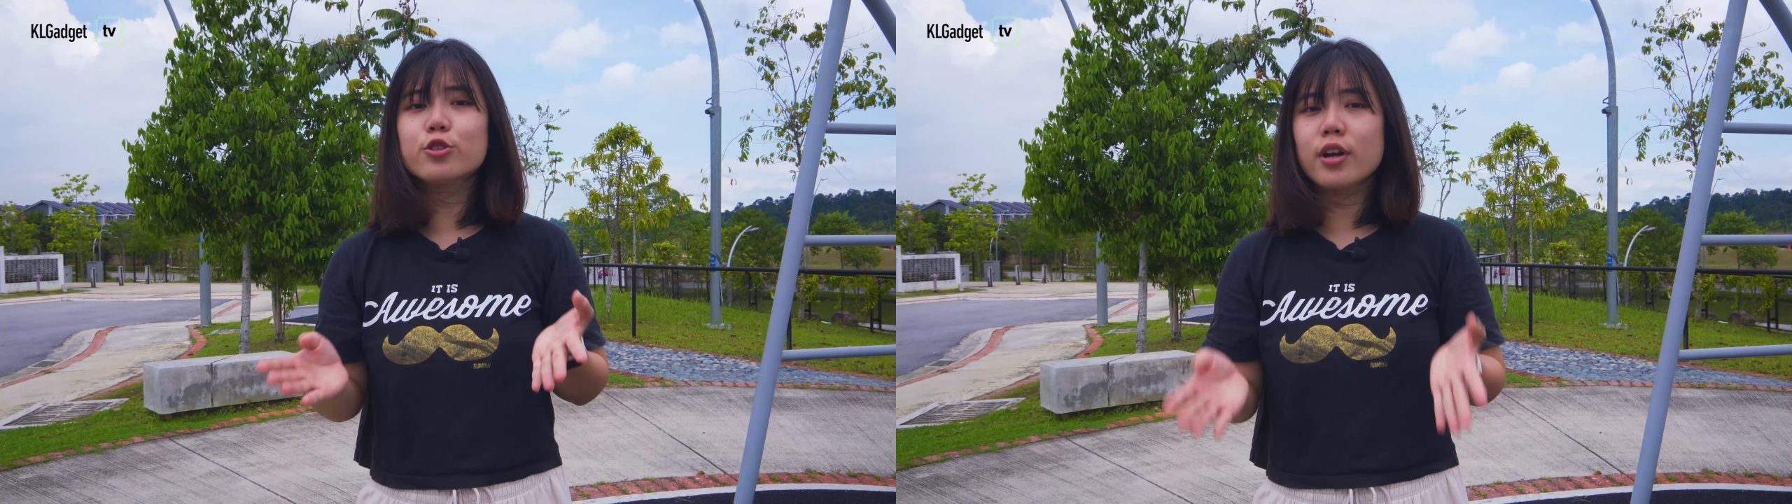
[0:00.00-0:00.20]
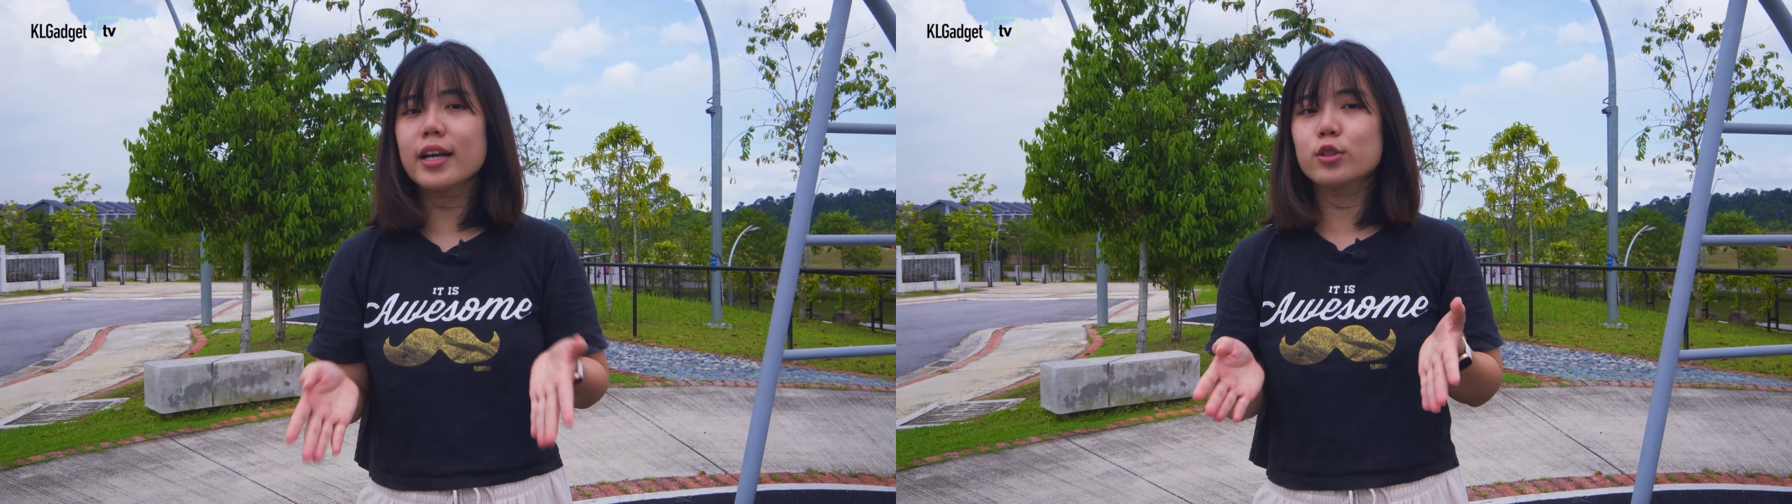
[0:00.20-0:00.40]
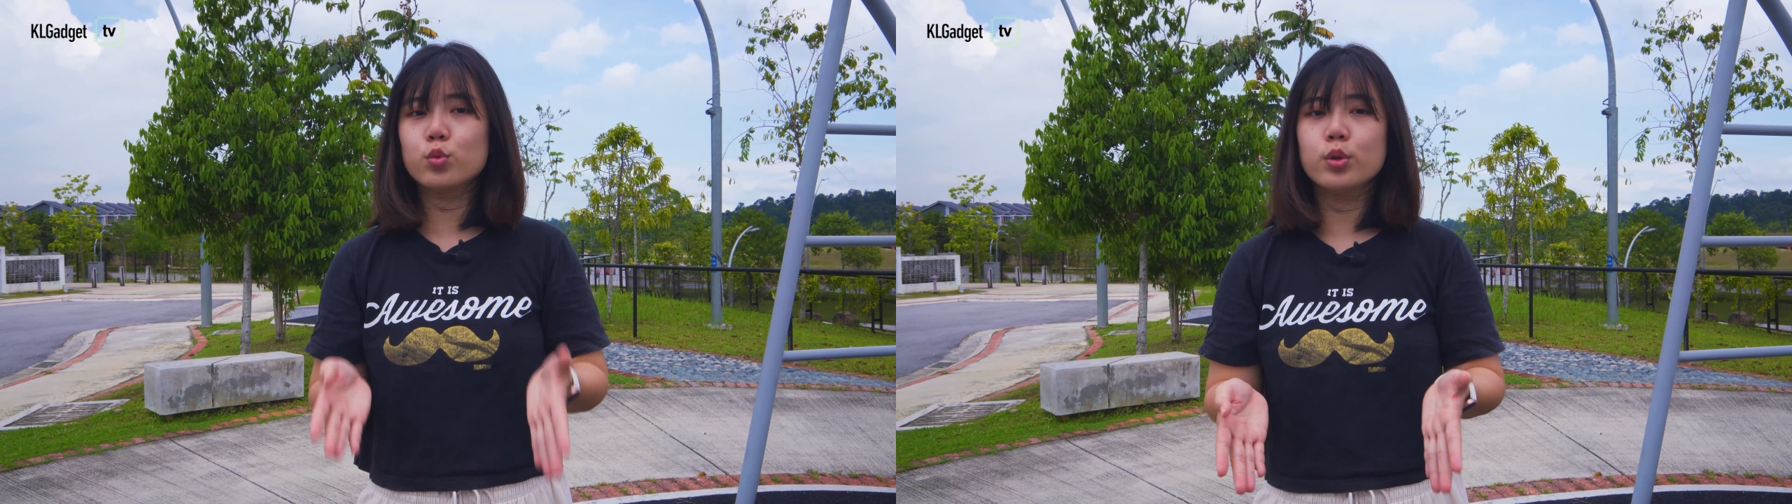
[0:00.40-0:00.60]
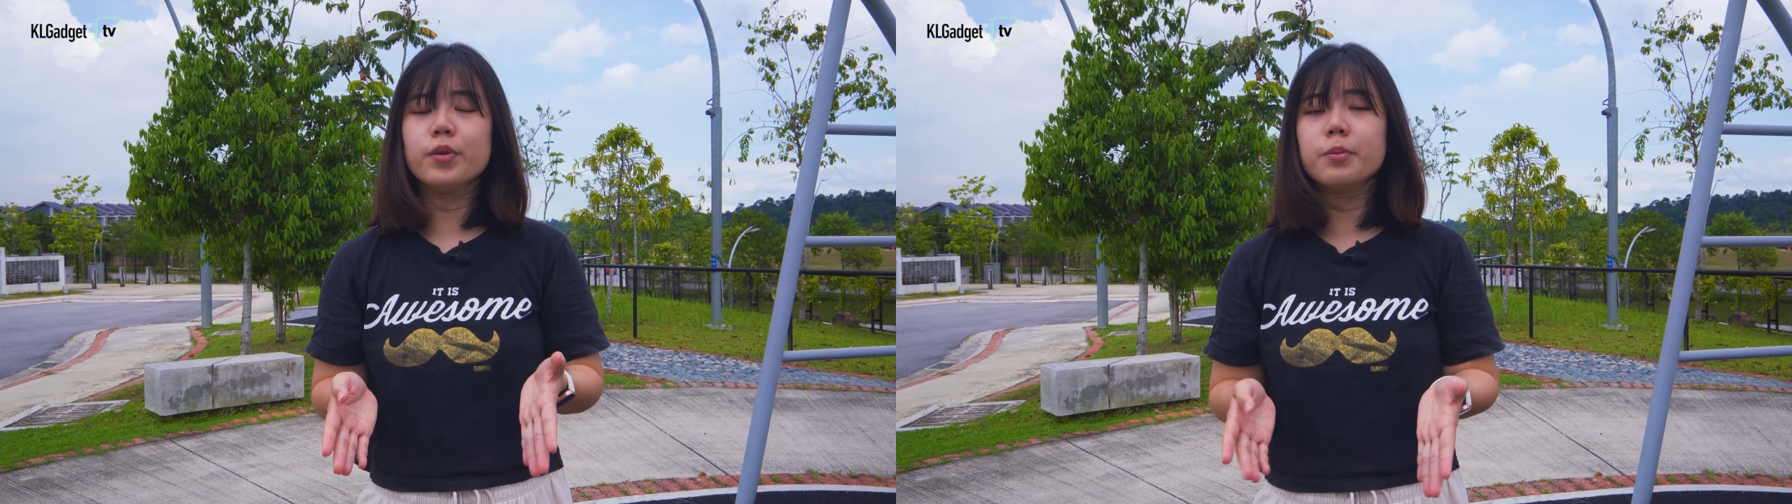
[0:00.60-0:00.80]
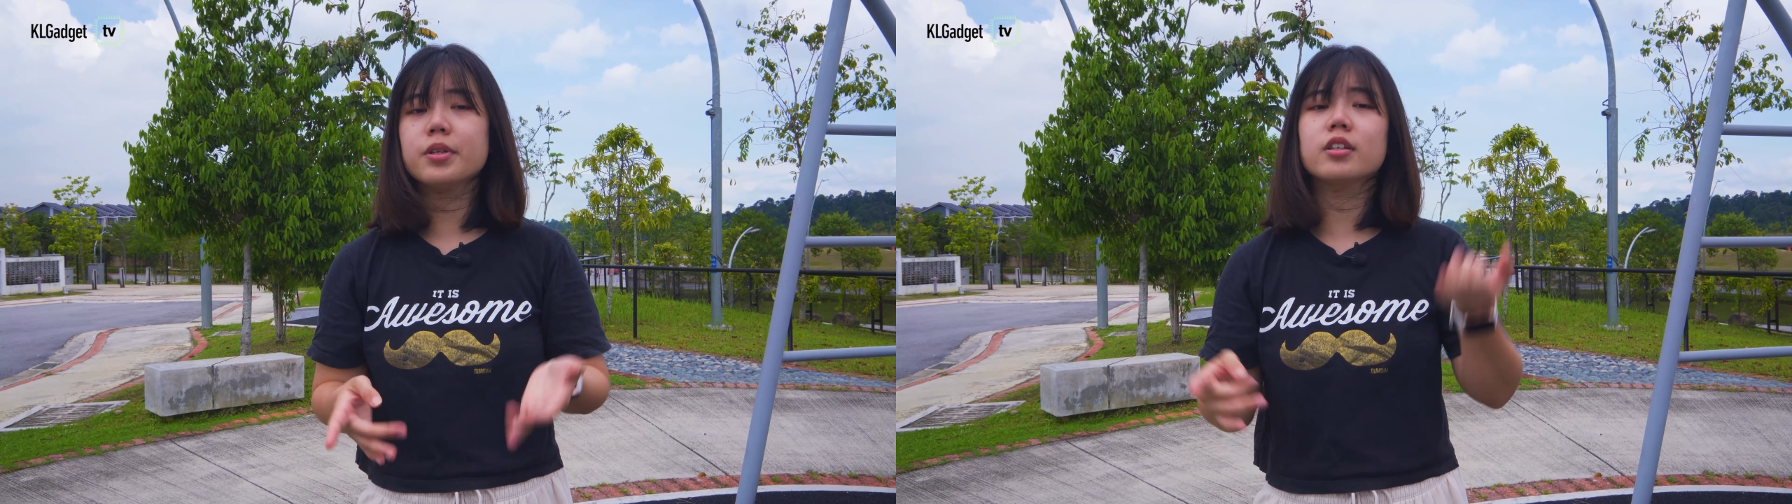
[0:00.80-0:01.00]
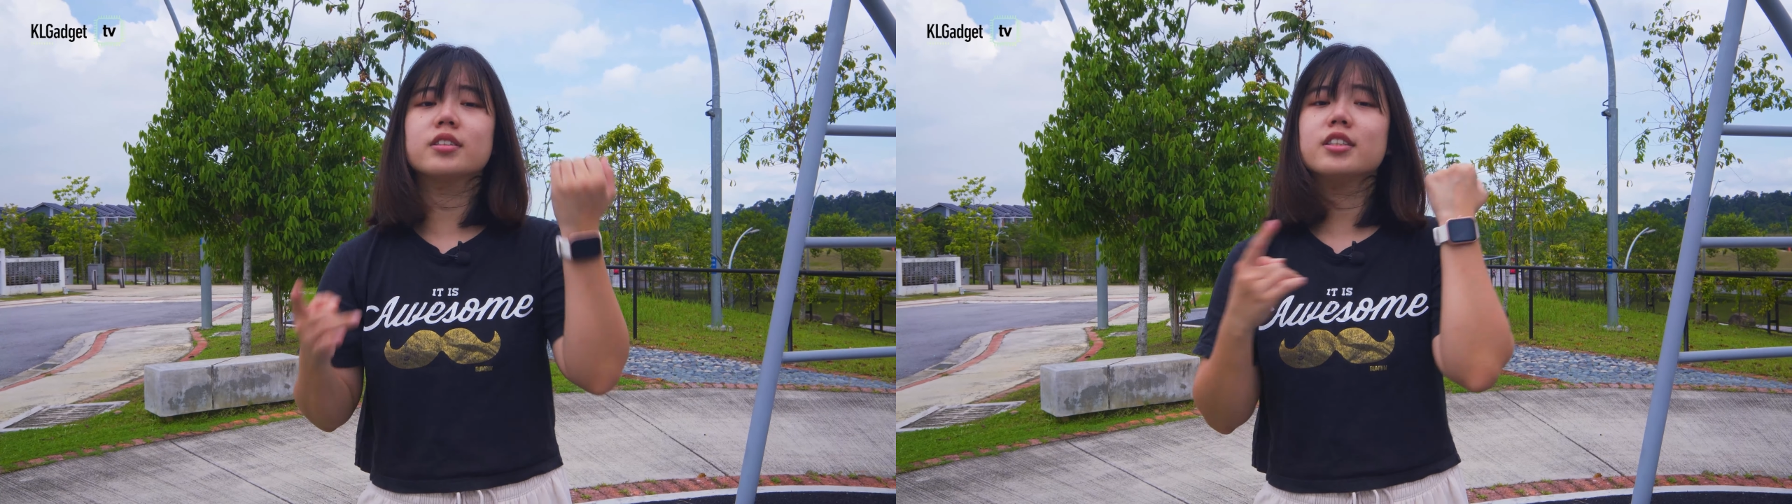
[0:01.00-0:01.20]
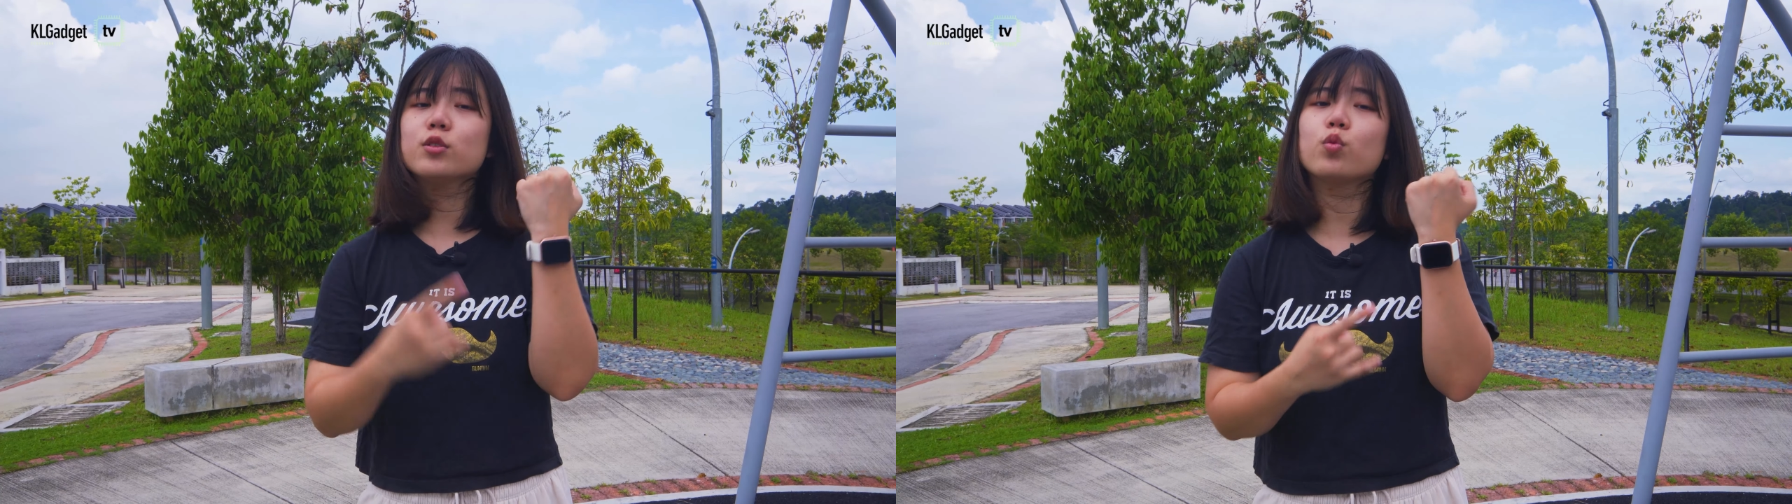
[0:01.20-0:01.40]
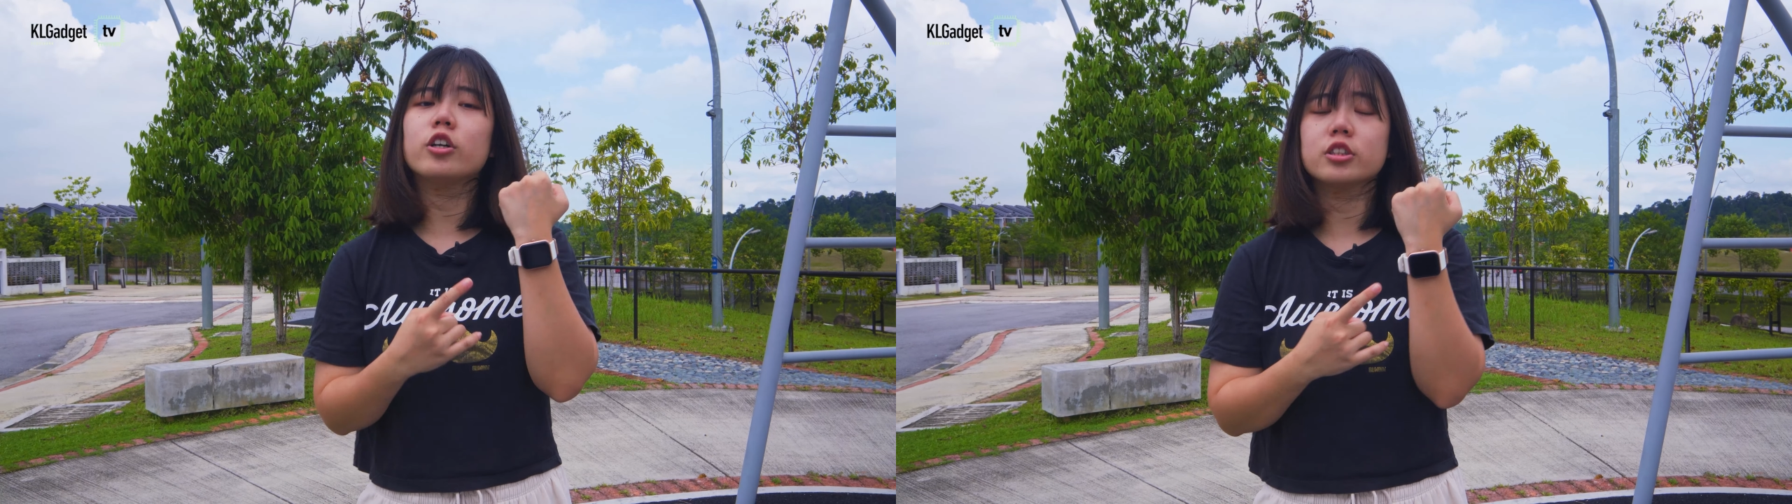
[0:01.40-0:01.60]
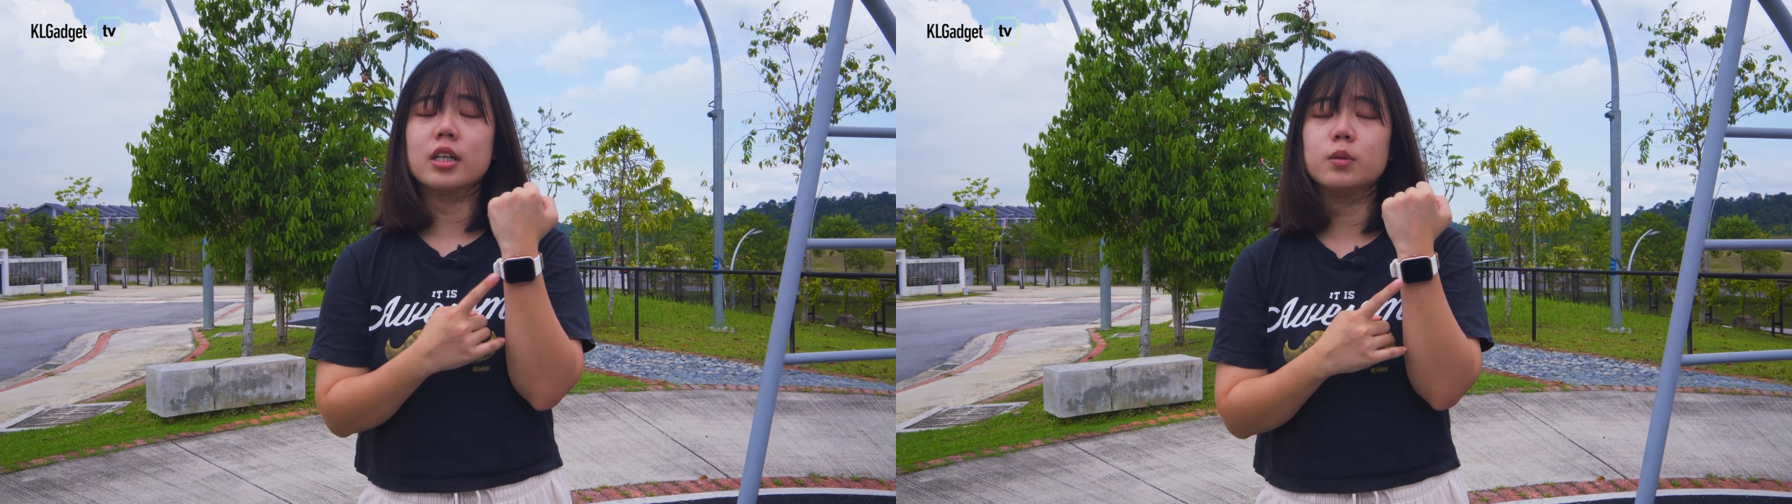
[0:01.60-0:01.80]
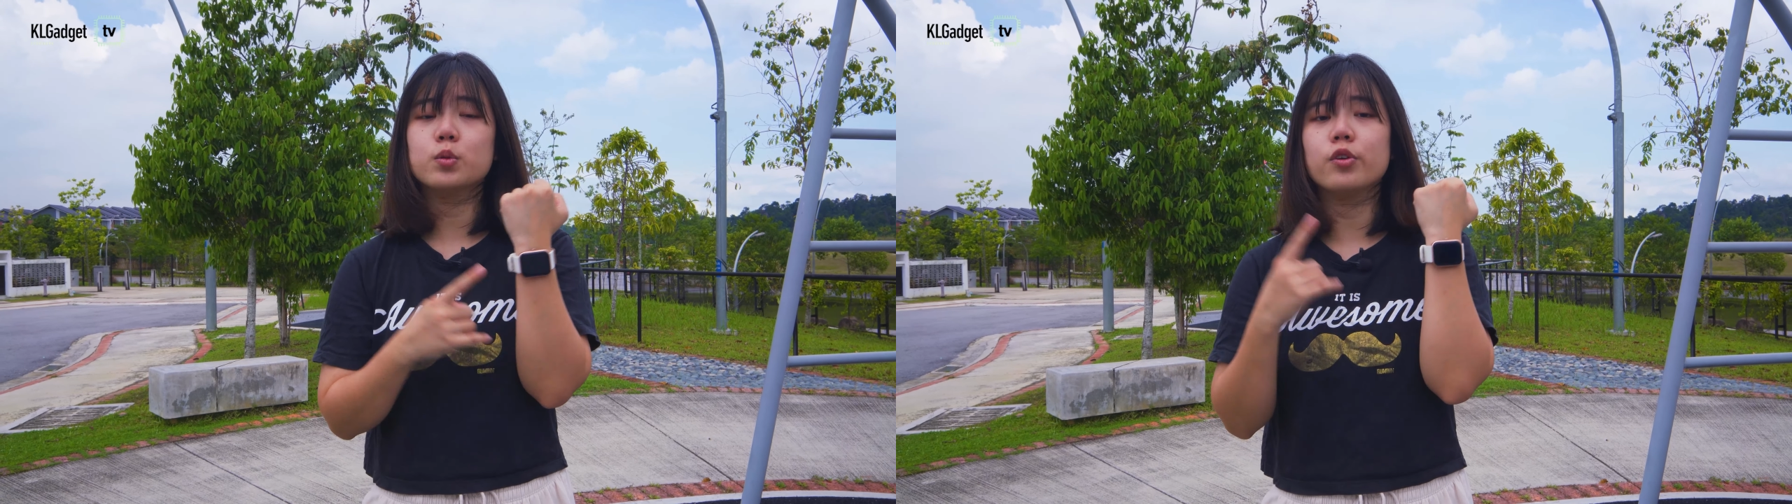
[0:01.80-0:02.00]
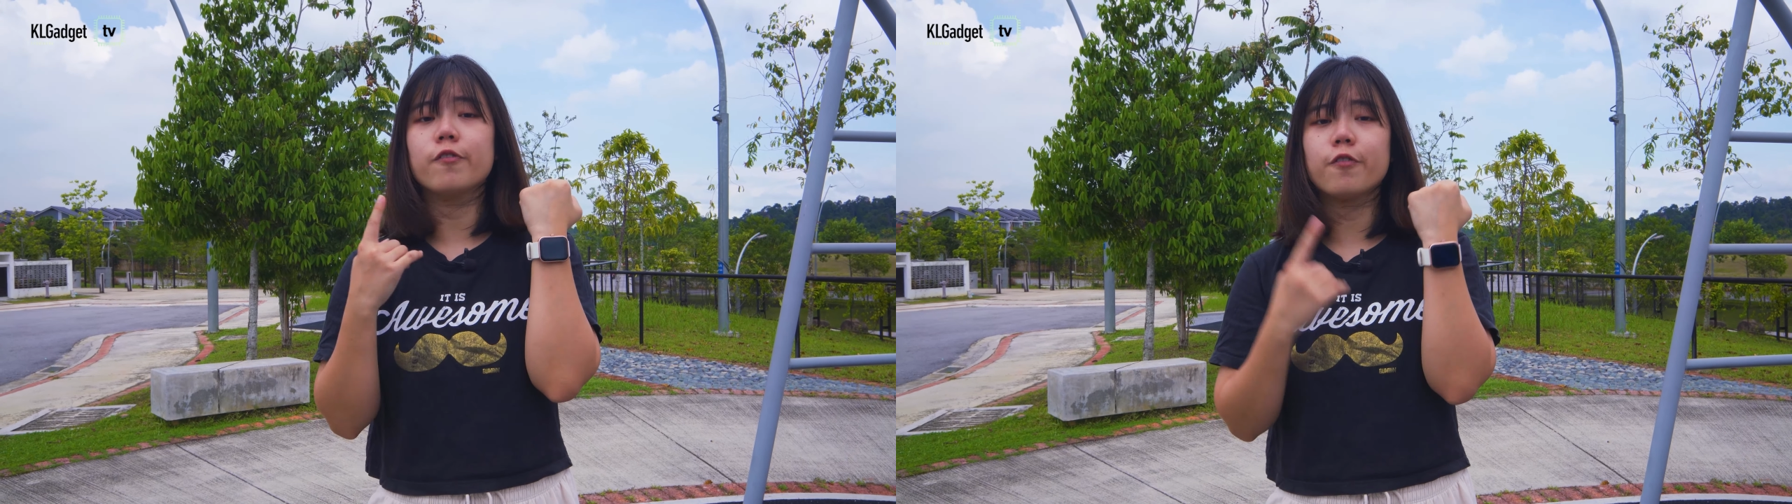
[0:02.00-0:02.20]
track swimming because this watch comes with